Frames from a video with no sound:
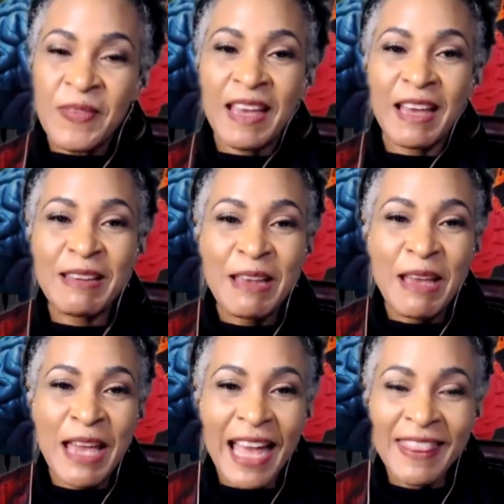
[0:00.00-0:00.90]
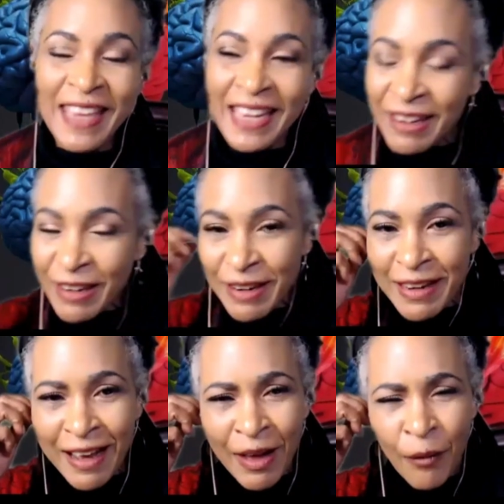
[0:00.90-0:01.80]
And then
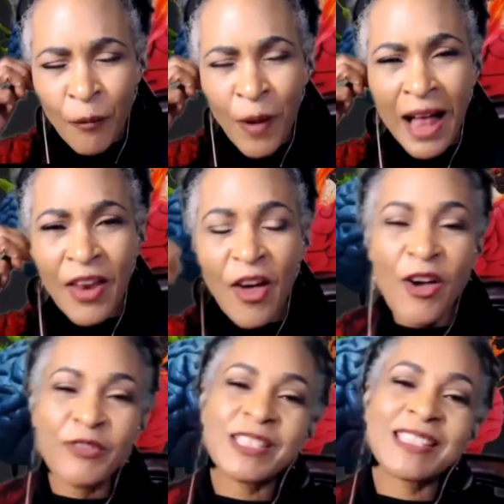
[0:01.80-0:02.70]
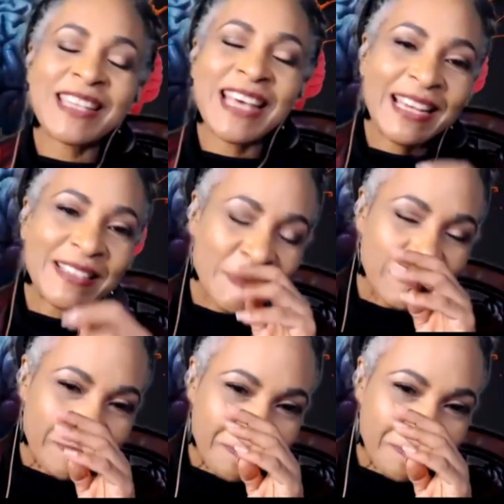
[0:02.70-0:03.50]
a while after that,